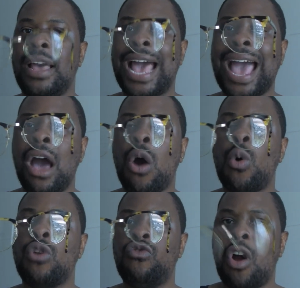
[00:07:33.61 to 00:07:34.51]

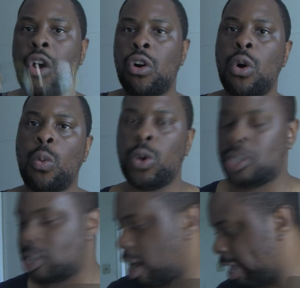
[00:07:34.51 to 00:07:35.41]
How wrong
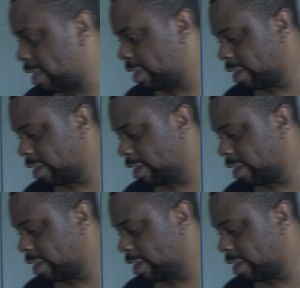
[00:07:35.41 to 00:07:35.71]
was I?